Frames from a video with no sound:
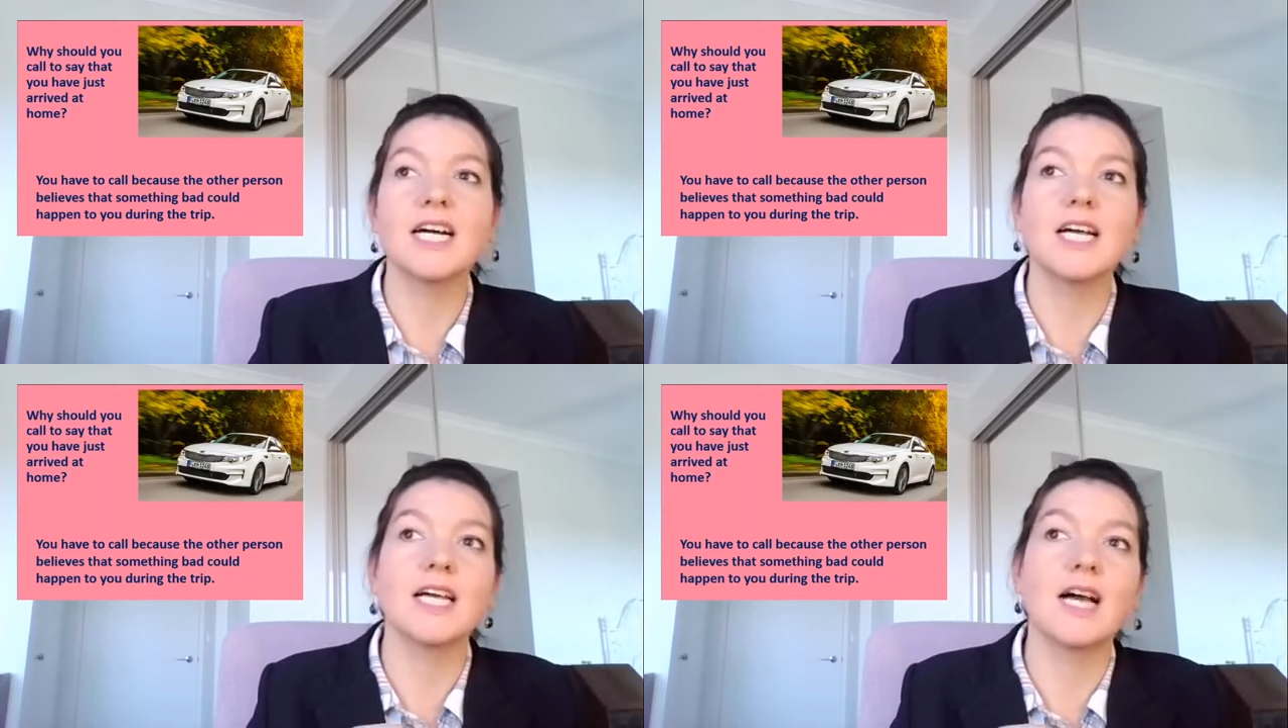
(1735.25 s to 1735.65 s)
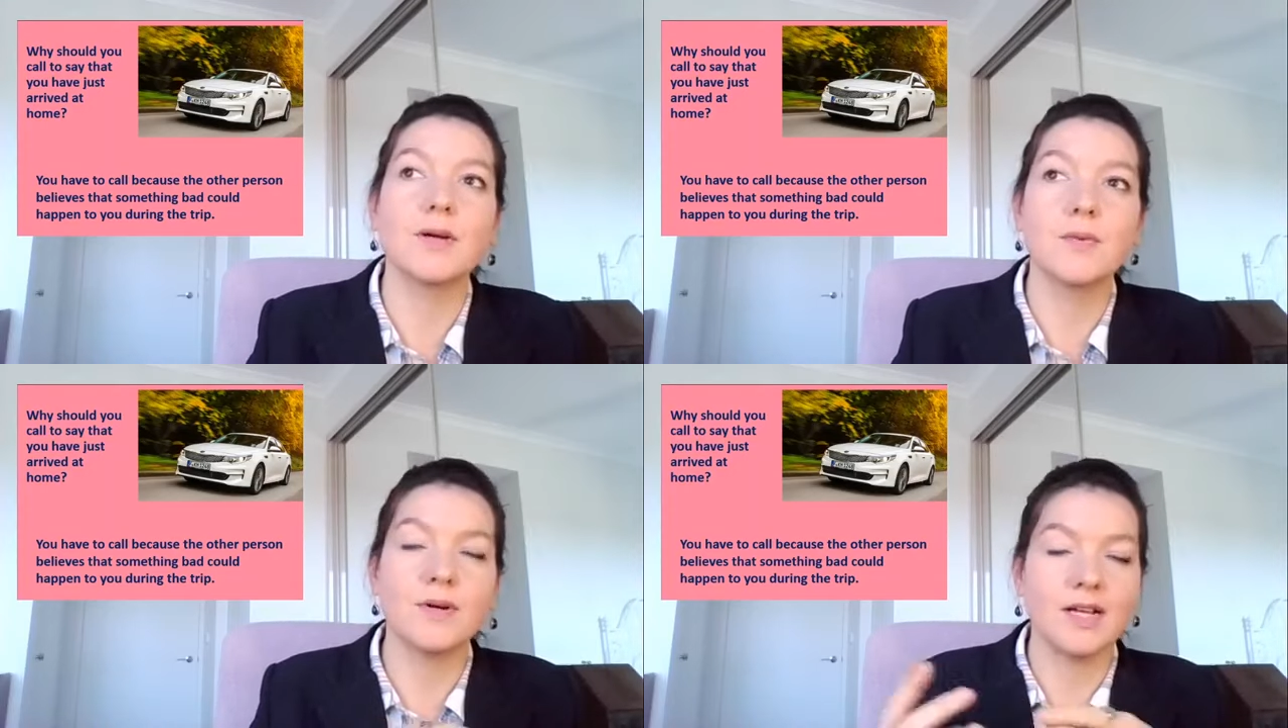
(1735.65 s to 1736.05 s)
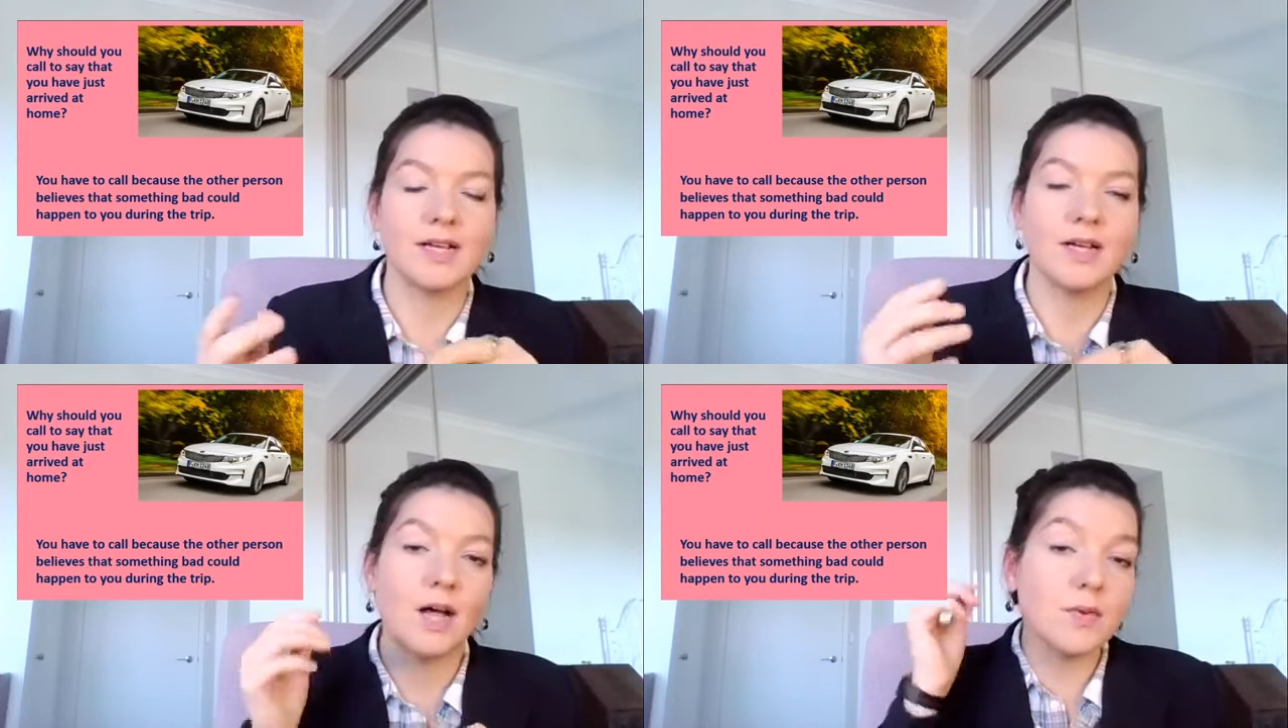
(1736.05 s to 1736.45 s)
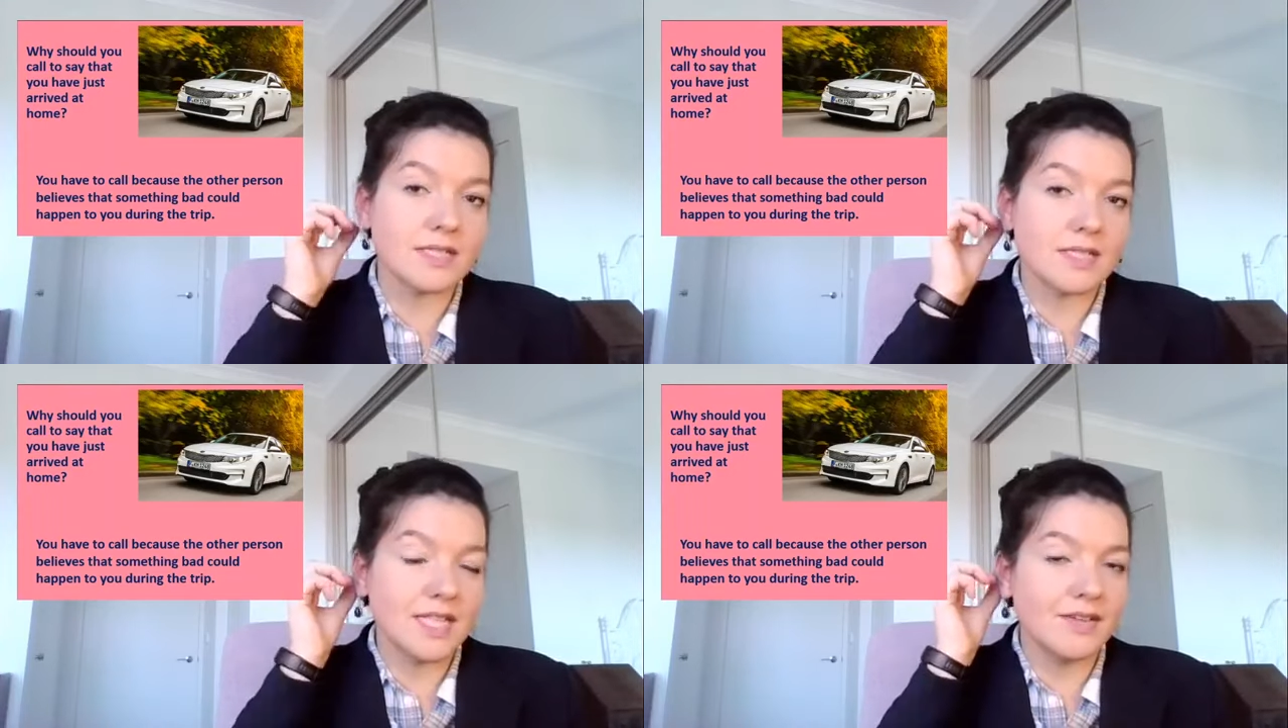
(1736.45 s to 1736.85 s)
I I I, I
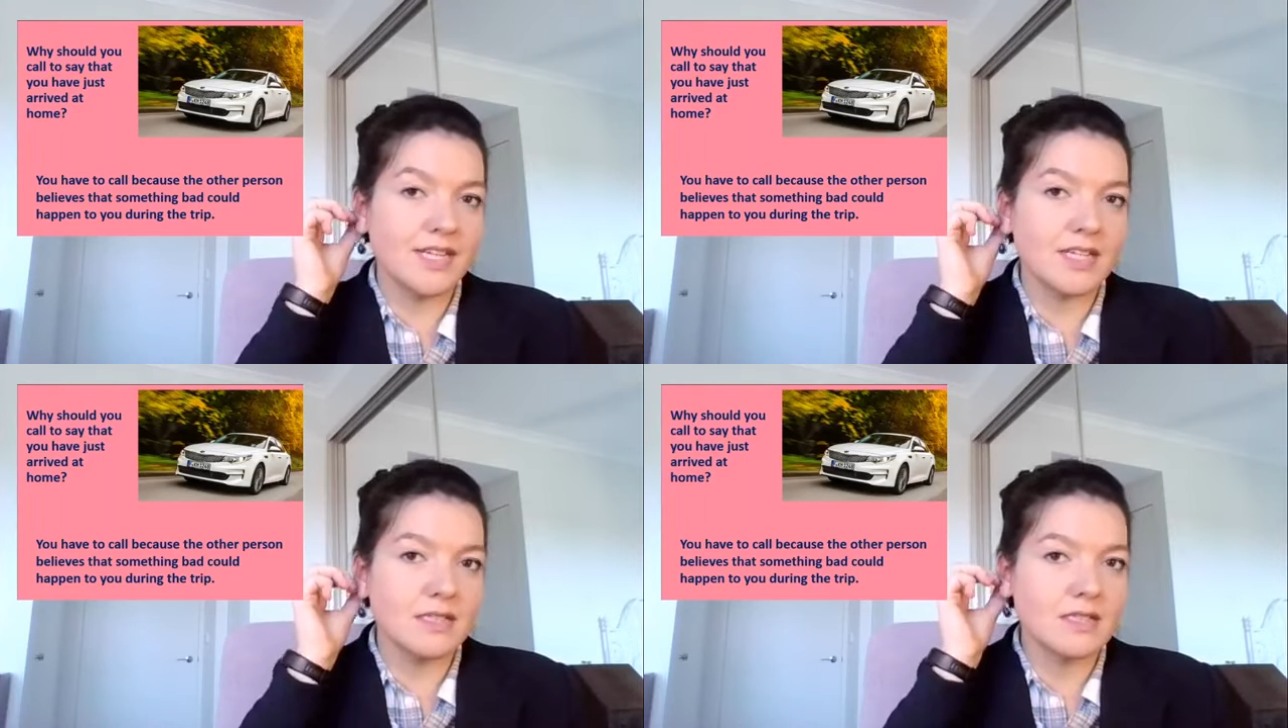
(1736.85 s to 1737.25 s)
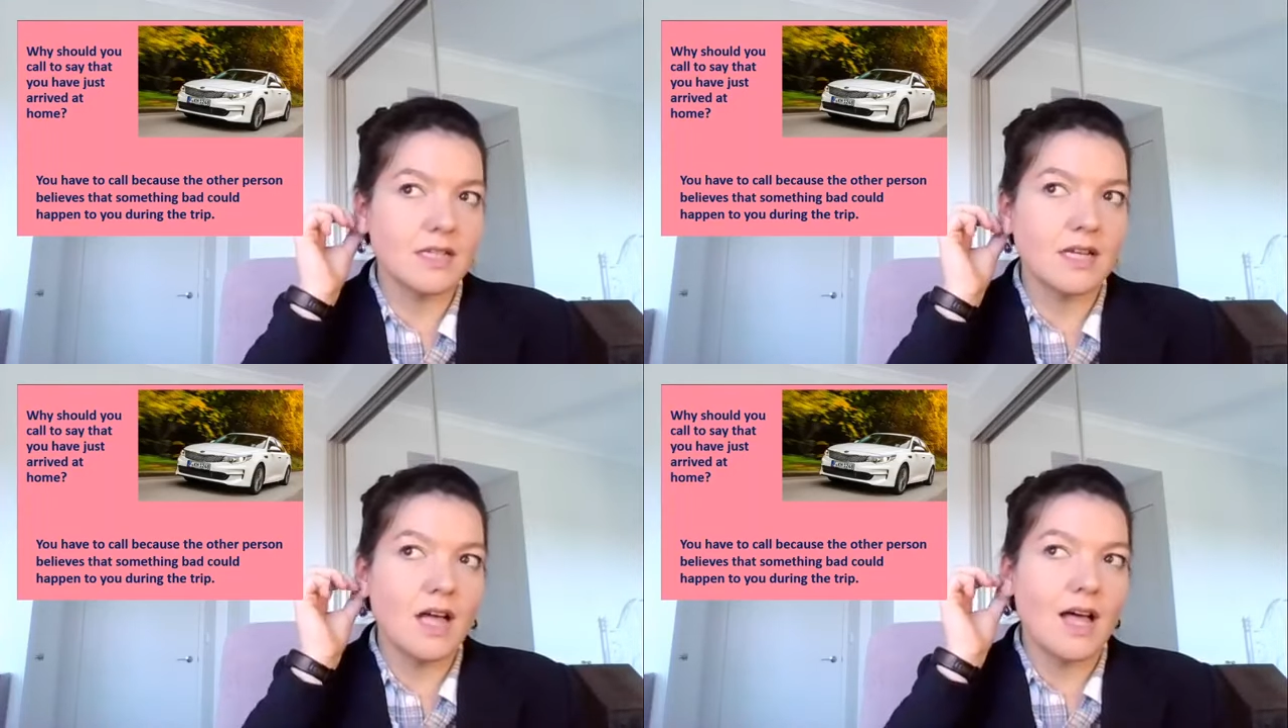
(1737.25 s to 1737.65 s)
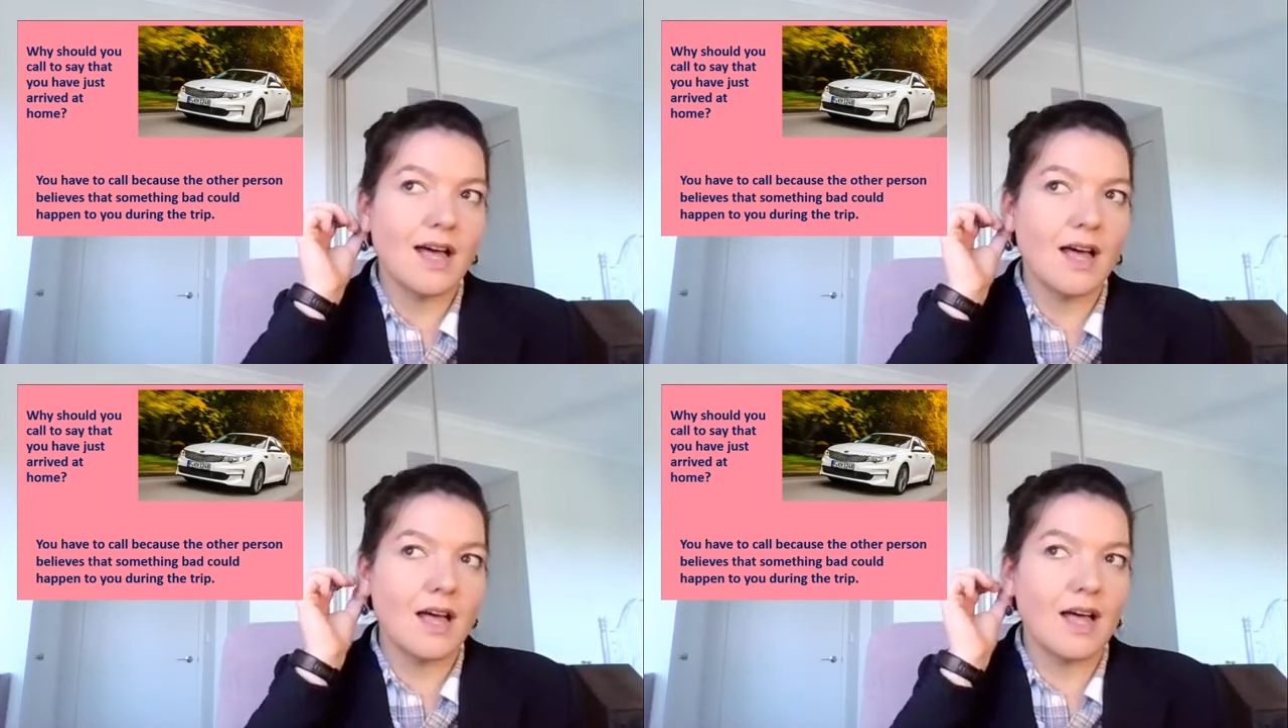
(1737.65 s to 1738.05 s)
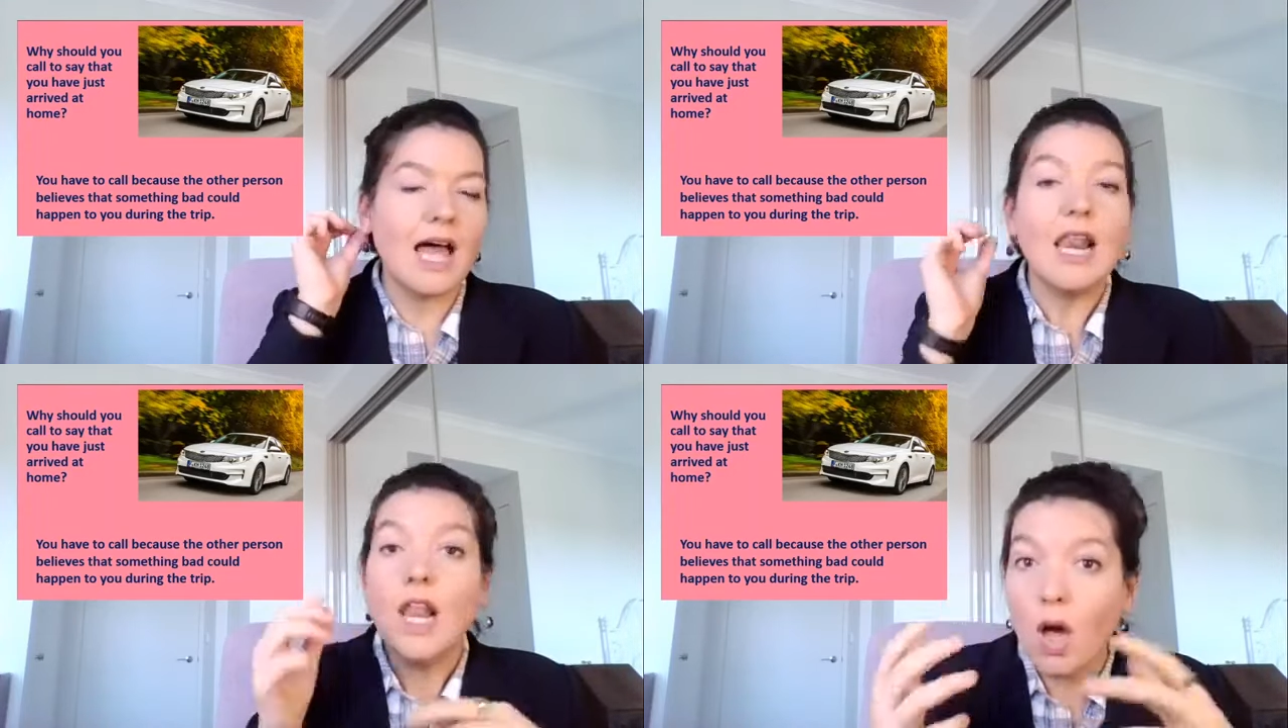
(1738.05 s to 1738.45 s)
was living uh,
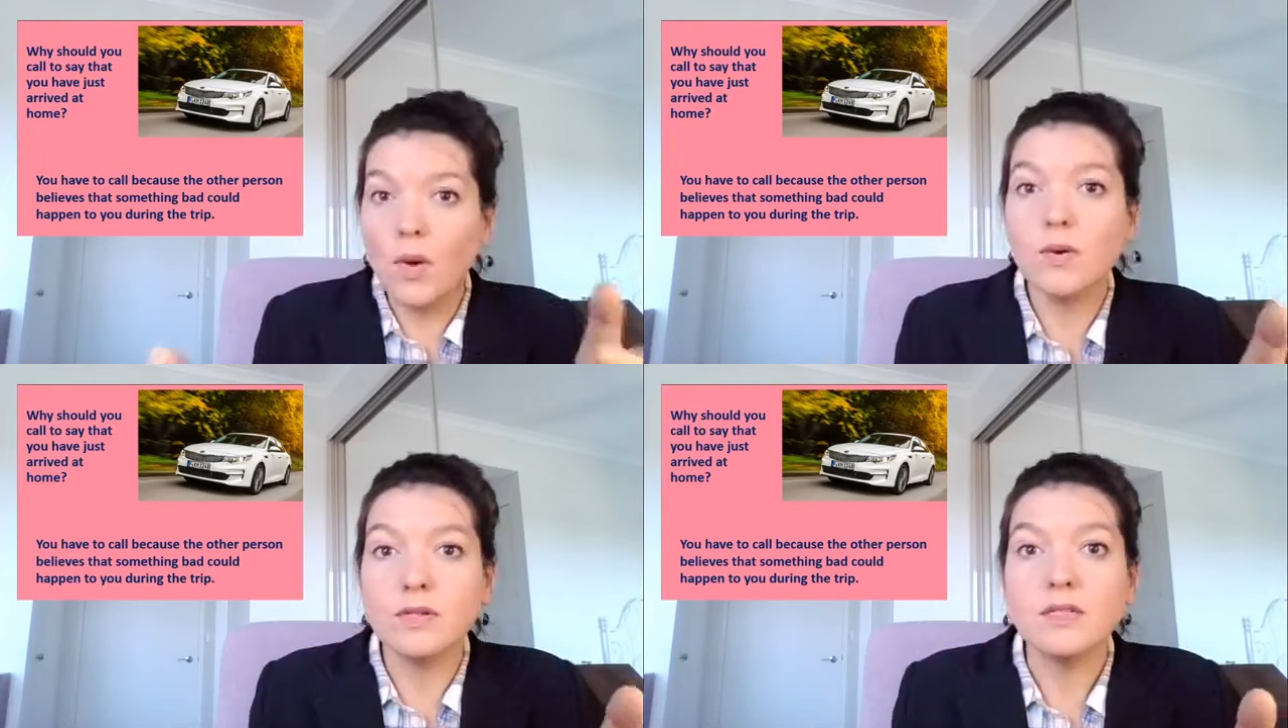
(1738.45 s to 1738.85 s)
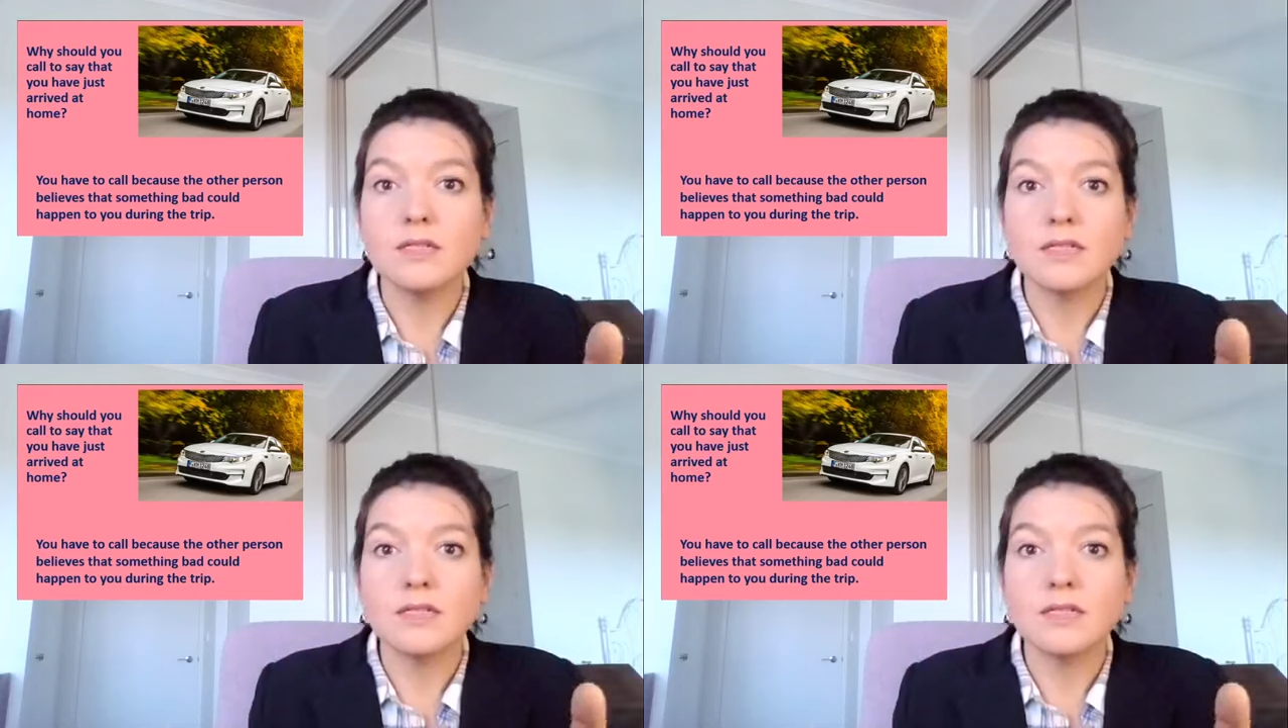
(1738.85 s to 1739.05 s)
alone.